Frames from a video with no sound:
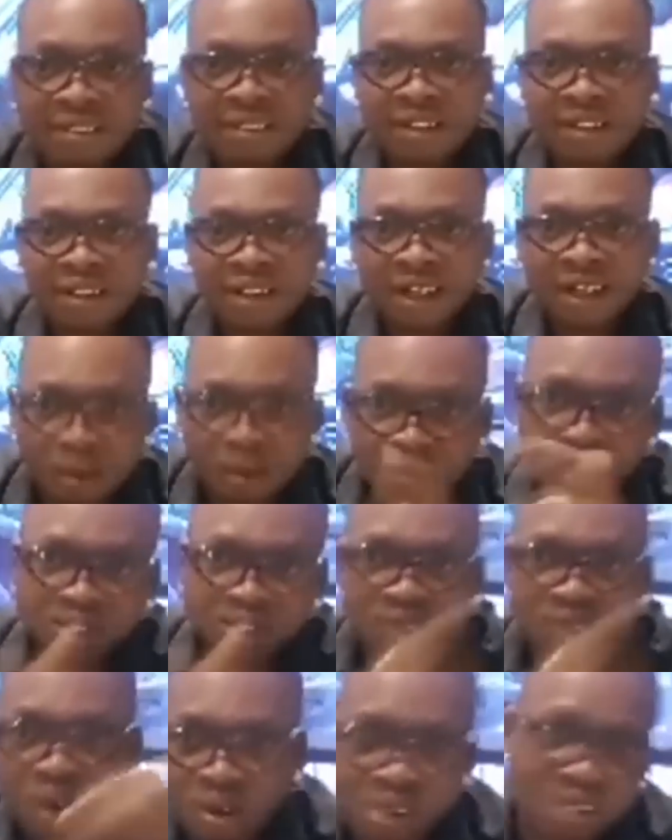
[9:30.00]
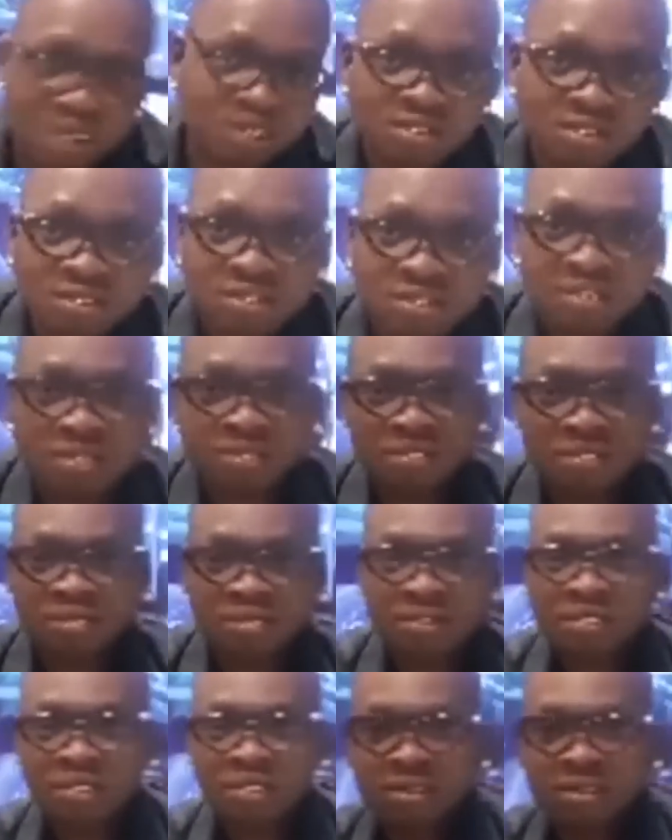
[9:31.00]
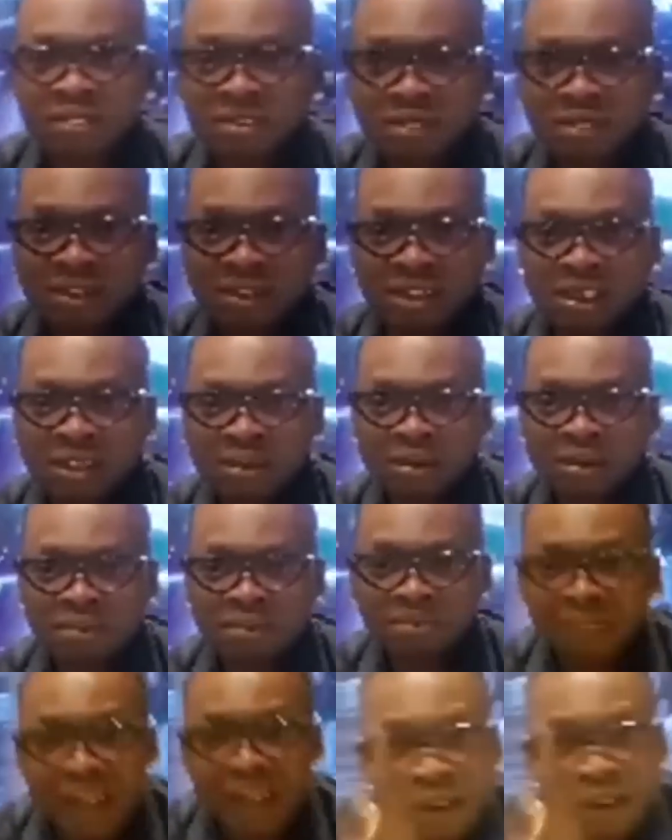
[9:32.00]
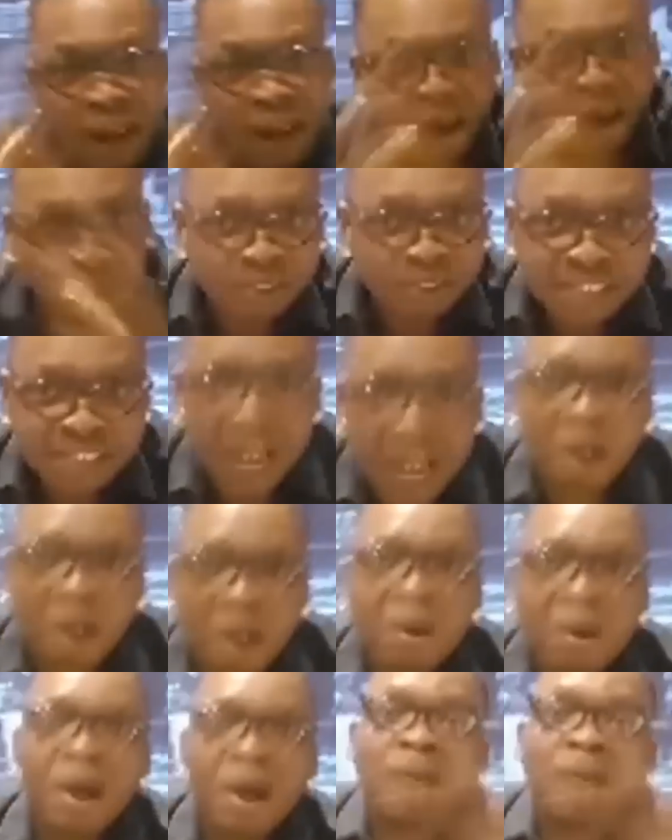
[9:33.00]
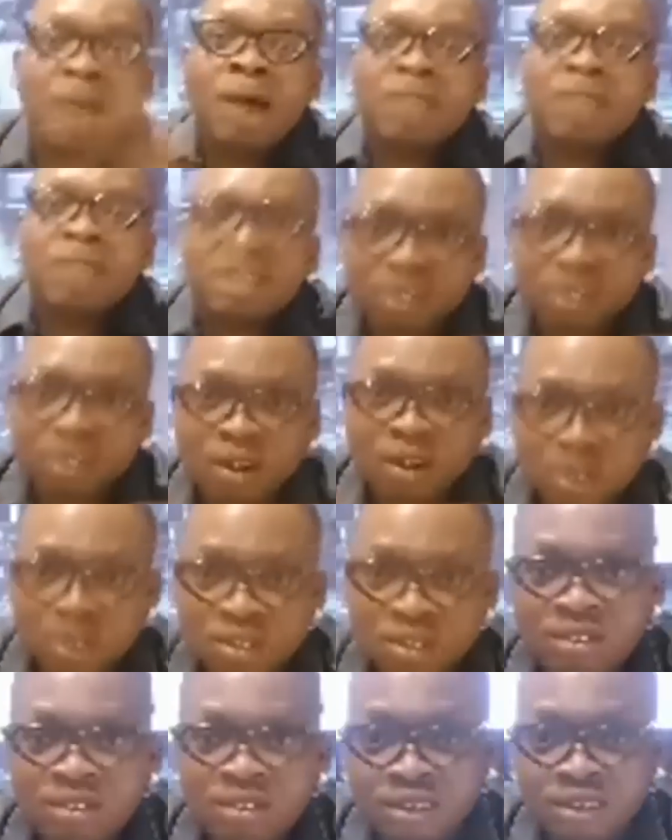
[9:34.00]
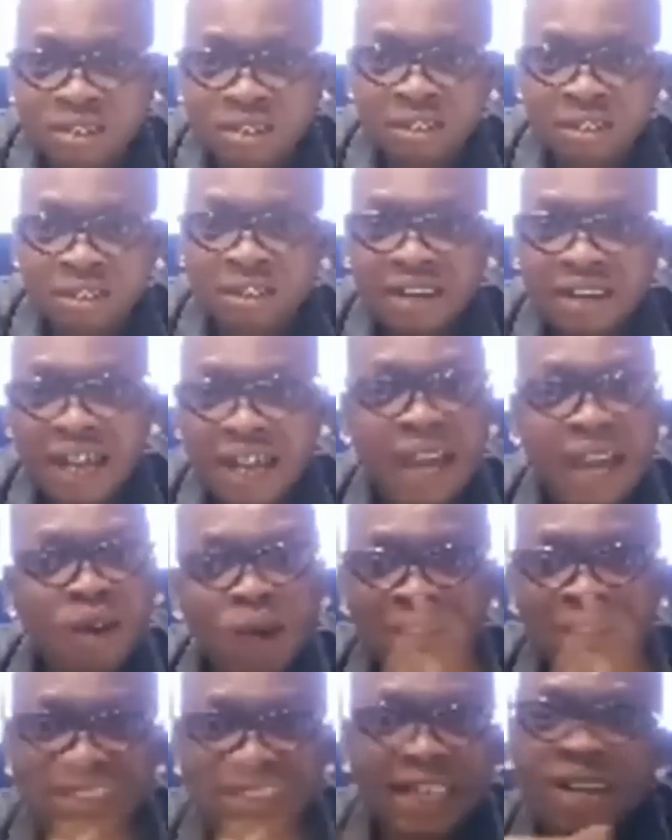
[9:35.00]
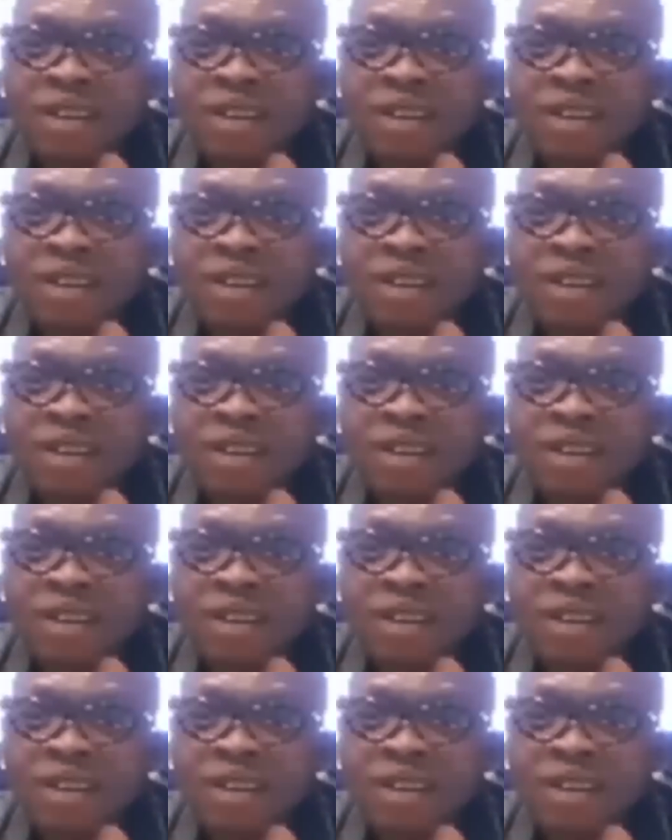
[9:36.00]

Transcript: and almost so also. Me area will come to that over. I want more than so also. Eh, cause see, I need